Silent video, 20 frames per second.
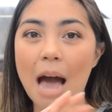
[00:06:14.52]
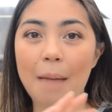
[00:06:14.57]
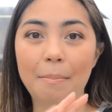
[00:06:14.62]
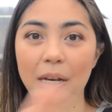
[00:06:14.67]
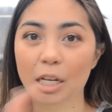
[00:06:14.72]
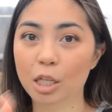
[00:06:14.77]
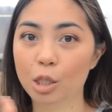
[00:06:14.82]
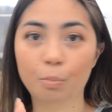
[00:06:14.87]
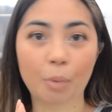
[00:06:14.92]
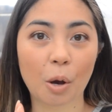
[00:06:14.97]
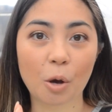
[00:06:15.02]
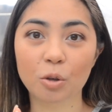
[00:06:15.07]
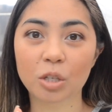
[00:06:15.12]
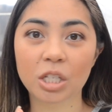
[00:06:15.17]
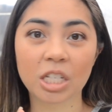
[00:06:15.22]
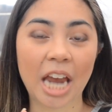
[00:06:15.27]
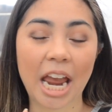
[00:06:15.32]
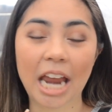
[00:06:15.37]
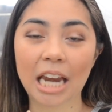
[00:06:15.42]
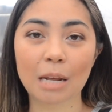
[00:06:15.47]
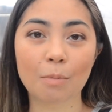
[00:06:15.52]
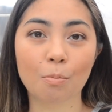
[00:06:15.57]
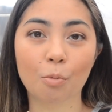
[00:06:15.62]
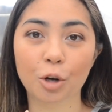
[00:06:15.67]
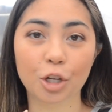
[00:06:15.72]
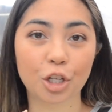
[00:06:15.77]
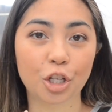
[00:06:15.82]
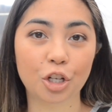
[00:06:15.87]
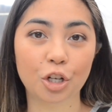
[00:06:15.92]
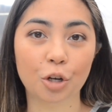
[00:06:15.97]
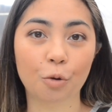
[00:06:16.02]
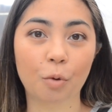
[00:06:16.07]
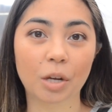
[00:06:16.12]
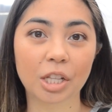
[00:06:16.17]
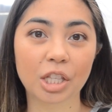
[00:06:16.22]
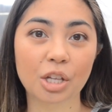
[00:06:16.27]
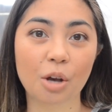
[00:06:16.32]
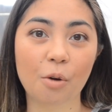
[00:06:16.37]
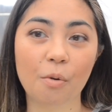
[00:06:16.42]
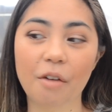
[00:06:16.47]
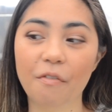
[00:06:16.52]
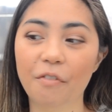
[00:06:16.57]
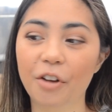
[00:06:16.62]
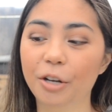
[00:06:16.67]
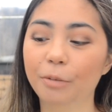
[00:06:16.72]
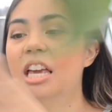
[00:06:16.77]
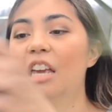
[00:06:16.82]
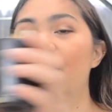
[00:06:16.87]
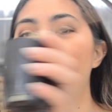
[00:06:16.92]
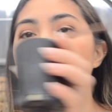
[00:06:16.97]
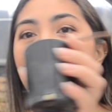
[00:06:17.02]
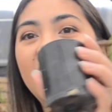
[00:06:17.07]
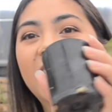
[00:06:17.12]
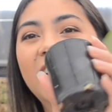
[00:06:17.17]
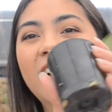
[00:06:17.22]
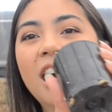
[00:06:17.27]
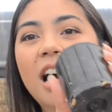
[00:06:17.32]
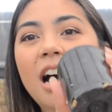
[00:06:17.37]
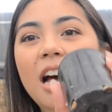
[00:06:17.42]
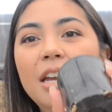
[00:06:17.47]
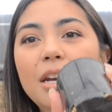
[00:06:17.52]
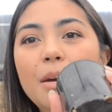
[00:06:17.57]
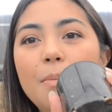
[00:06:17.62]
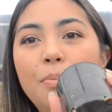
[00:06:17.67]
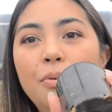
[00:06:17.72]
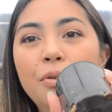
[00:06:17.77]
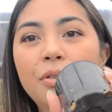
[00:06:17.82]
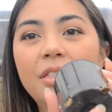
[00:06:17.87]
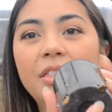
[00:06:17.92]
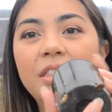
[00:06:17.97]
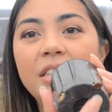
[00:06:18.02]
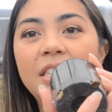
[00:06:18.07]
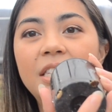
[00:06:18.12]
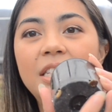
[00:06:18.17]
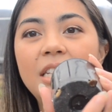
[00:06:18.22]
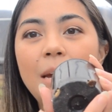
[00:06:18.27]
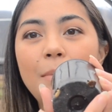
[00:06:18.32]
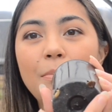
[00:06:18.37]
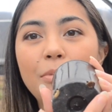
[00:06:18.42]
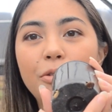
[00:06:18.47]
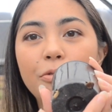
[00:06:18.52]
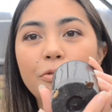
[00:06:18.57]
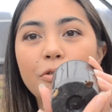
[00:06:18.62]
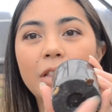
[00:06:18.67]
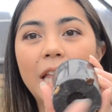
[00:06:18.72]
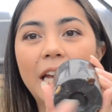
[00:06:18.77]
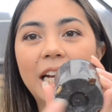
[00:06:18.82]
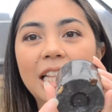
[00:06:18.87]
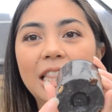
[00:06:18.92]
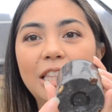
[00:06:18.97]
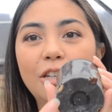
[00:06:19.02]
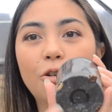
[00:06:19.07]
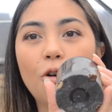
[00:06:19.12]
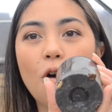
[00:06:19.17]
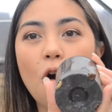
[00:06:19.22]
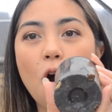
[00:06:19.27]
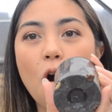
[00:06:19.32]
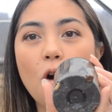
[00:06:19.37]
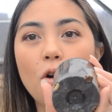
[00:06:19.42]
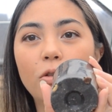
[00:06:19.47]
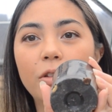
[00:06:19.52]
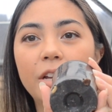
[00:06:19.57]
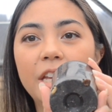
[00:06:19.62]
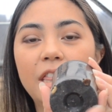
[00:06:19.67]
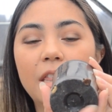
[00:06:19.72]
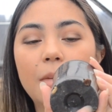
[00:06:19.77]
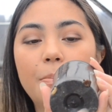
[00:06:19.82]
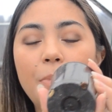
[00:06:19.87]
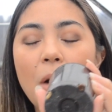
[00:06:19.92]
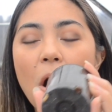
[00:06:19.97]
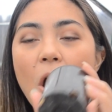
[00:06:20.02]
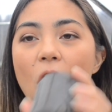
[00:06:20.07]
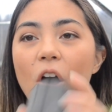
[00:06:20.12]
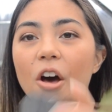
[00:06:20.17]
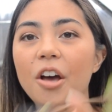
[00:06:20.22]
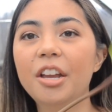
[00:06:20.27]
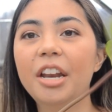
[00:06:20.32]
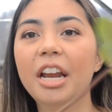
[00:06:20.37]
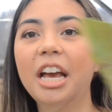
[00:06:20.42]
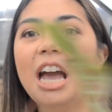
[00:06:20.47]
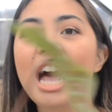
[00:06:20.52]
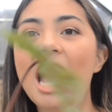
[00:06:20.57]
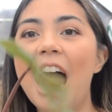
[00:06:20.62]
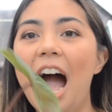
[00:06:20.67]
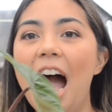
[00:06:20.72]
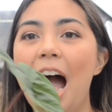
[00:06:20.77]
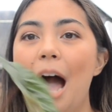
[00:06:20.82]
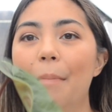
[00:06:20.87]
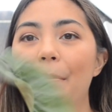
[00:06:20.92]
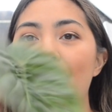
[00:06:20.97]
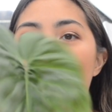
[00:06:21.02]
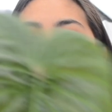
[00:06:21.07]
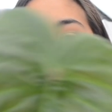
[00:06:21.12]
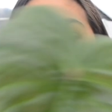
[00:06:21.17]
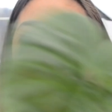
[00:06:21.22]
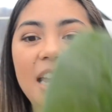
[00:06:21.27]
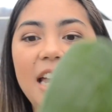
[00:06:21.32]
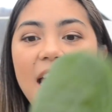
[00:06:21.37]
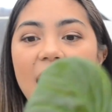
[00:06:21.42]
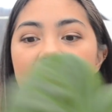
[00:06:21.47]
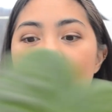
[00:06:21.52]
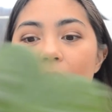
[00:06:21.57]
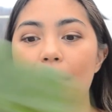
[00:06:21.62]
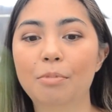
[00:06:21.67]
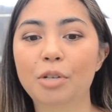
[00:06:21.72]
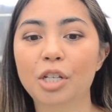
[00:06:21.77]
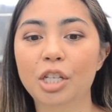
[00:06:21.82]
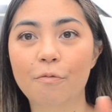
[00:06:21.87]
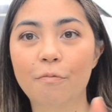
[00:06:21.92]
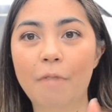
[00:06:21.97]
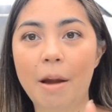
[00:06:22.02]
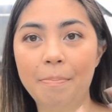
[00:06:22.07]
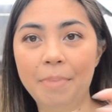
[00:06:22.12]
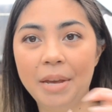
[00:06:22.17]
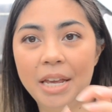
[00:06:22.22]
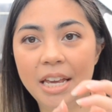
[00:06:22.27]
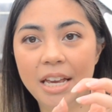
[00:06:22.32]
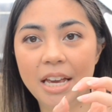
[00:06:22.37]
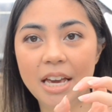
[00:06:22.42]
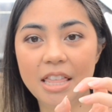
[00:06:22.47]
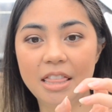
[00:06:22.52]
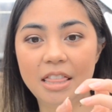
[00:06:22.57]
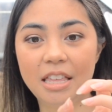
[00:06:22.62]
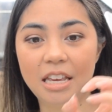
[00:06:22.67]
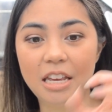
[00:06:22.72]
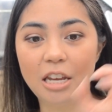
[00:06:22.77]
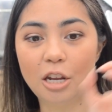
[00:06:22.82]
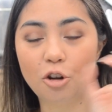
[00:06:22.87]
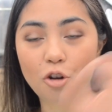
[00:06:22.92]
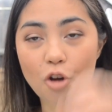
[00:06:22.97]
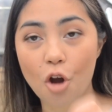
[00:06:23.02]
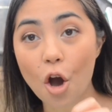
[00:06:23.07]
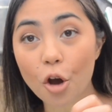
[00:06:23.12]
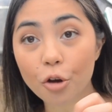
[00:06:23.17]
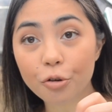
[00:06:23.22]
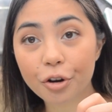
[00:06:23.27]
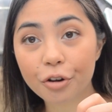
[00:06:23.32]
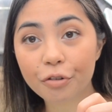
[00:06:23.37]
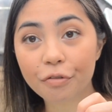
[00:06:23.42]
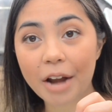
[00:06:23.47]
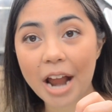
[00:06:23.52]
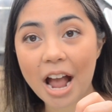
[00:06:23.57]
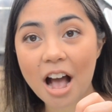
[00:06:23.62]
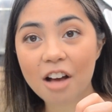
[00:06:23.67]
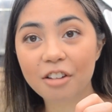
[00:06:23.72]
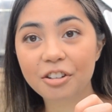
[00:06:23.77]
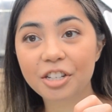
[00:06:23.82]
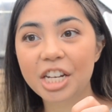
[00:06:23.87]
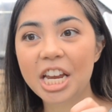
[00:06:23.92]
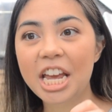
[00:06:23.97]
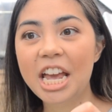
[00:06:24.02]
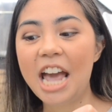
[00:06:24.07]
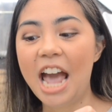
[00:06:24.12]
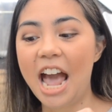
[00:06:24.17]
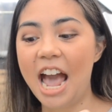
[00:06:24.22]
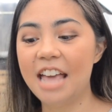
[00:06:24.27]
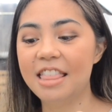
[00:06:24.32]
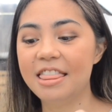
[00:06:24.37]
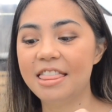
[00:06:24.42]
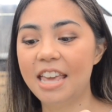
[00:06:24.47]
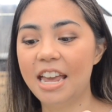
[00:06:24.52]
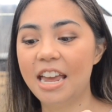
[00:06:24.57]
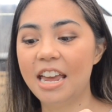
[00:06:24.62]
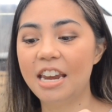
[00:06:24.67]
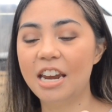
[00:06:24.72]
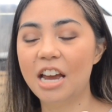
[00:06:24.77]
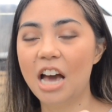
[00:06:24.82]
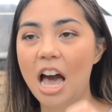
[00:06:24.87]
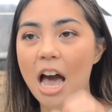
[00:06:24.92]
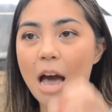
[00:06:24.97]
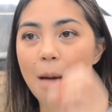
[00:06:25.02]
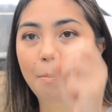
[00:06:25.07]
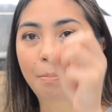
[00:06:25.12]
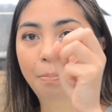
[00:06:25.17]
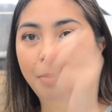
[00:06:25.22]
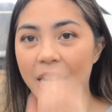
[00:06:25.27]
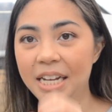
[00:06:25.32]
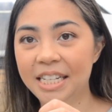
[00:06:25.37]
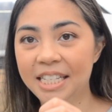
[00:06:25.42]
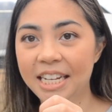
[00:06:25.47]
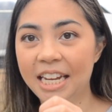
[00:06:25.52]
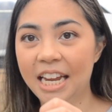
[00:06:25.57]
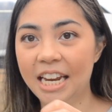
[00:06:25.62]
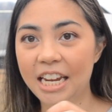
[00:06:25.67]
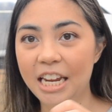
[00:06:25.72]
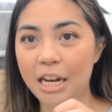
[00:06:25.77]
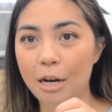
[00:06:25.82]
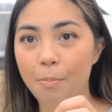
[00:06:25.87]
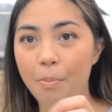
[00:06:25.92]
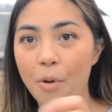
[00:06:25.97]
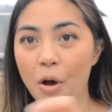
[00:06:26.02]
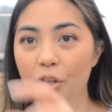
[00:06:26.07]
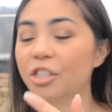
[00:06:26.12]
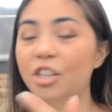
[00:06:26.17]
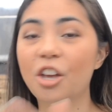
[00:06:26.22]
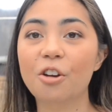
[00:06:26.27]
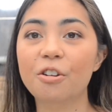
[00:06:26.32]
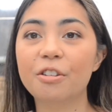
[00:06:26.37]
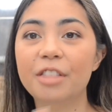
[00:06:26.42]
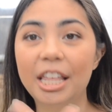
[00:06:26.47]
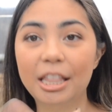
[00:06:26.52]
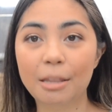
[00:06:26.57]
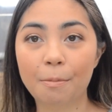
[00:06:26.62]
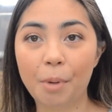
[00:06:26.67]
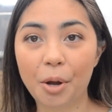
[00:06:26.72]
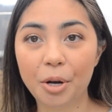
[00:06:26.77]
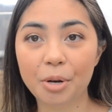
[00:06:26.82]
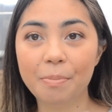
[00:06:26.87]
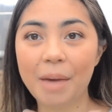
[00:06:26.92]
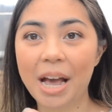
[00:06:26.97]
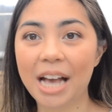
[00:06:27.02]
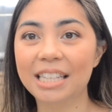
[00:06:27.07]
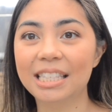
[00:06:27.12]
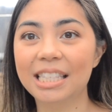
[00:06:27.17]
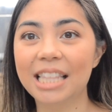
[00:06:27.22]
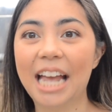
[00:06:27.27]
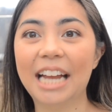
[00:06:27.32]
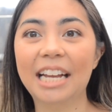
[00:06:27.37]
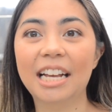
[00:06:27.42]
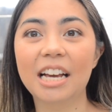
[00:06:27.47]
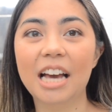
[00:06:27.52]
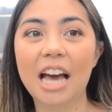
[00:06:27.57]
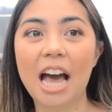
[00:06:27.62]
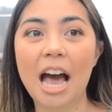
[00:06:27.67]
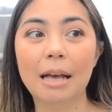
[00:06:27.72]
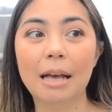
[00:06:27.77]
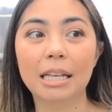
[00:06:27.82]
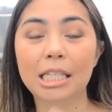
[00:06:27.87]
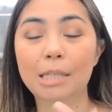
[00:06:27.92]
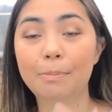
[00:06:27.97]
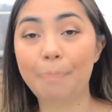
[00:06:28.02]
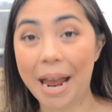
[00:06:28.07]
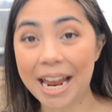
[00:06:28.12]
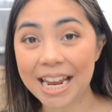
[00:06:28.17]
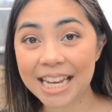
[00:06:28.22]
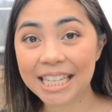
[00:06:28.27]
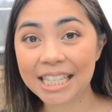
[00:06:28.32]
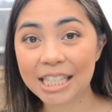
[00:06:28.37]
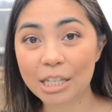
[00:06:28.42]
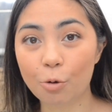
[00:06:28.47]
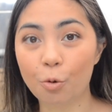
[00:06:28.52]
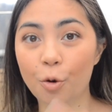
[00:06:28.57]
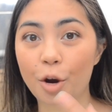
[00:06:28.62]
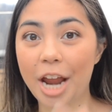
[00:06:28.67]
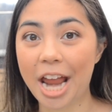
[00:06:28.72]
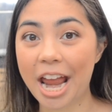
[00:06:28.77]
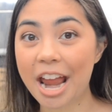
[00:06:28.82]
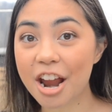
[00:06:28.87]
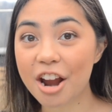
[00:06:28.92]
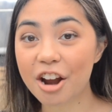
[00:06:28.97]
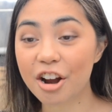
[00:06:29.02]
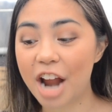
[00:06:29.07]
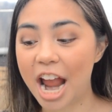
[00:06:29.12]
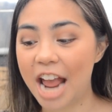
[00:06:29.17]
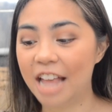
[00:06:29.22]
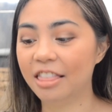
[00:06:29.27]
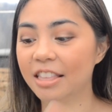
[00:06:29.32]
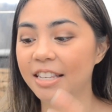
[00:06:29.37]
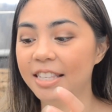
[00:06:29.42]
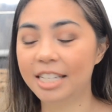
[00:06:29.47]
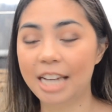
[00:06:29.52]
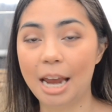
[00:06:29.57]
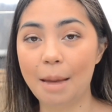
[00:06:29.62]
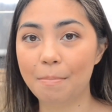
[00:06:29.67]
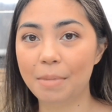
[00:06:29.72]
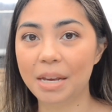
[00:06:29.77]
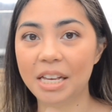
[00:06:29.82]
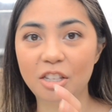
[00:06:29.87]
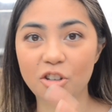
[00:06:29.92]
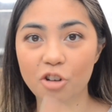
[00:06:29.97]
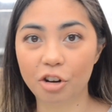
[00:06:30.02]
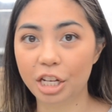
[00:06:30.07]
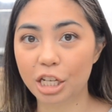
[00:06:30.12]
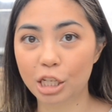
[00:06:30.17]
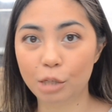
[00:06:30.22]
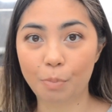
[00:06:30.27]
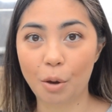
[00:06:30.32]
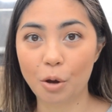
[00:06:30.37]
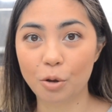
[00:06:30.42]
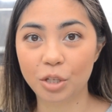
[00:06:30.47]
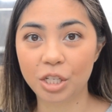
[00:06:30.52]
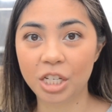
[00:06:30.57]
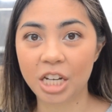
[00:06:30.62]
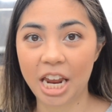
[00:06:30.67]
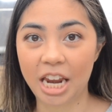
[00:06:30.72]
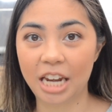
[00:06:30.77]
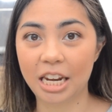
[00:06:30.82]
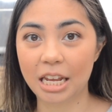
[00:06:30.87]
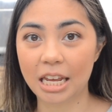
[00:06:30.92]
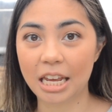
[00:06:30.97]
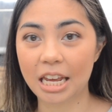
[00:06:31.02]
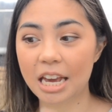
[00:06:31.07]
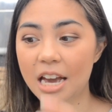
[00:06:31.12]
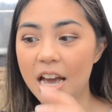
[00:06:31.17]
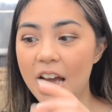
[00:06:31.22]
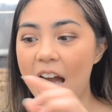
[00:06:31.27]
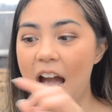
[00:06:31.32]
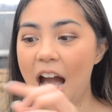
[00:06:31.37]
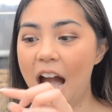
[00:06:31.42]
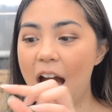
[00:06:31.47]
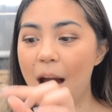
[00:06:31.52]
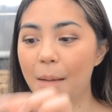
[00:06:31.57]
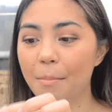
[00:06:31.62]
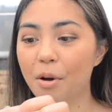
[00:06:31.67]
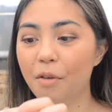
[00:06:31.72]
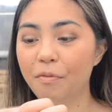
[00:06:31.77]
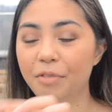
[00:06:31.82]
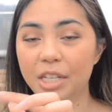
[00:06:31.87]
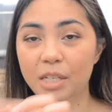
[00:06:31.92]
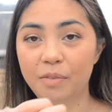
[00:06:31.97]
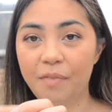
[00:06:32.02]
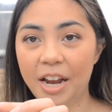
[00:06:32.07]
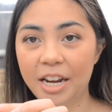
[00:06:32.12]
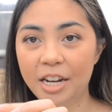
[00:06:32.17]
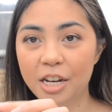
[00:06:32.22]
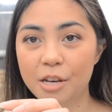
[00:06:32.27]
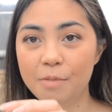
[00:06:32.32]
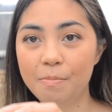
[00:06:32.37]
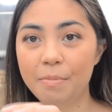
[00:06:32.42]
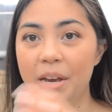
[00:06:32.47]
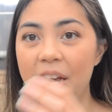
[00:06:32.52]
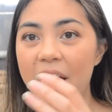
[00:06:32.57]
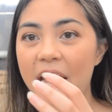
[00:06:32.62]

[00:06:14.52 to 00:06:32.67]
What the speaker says: exposed to any moisture whatsoever. If I can't put the stem through like a little hole in the pot, I end up just wrapping the node around and then placing it in a pot so that the bottom has like space or air and the stem is not exposed to any of the sphagnum.